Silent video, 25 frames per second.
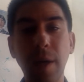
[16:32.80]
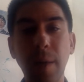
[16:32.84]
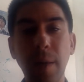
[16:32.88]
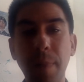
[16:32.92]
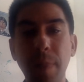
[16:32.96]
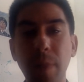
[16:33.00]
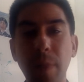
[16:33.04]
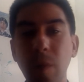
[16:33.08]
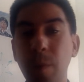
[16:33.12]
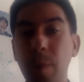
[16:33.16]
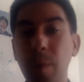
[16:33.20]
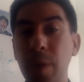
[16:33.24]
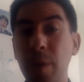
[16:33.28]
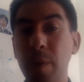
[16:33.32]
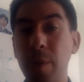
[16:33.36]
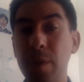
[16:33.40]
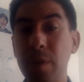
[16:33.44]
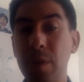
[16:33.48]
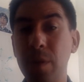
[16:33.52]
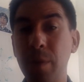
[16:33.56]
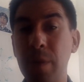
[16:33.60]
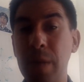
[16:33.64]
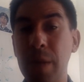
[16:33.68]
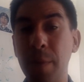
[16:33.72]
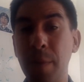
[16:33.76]
who
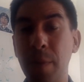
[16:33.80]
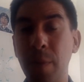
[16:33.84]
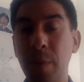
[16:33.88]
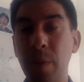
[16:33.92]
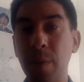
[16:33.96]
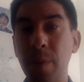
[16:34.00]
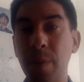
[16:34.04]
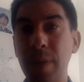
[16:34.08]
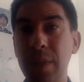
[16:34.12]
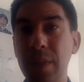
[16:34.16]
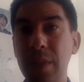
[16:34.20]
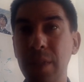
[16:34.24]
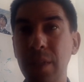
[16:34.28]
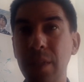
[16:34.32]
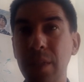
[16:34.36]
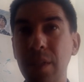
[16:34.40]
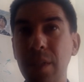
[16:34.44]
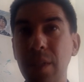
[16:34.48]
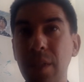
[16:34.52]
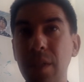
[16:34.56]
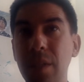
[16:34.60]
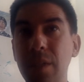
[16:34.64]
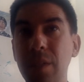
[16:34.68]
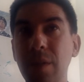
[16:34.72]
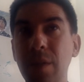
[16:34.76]
published a paper where basically
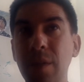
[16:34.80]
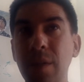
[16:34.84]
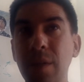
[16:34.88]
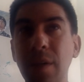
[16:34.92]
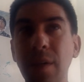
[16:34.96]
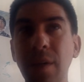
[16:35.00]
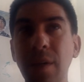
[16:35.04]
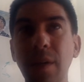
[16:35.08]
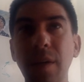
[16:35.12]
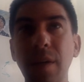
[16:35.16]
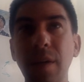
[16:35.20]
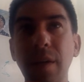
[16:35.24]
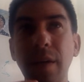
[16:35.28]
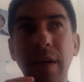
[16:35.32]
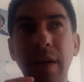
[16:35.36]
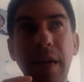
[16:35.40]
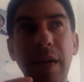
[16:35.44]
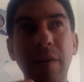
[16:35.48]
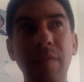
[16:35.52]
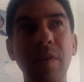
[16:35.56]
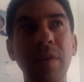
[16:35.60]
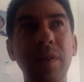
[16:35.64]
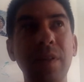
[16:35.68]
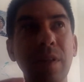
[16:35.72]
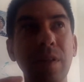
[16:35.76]
they took
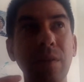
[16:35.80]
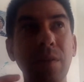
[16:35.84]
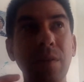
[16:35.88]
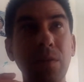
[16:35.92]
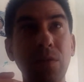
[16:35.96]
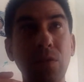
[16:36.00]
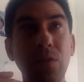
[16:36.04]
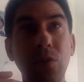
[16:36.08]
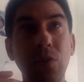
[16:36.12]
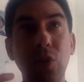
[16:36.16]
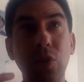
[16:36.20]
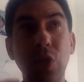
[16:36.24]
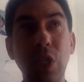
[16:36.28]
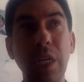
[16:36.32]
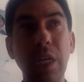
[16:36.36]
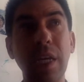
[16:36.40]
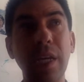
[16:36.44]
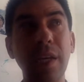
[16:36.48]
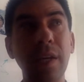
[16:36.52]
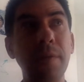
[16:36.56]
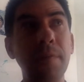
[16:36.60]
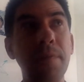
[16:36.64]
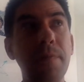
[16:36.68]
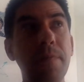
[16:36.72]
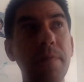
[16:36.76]
every single
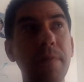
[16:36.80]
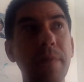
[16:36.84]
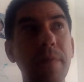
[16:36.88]
gene,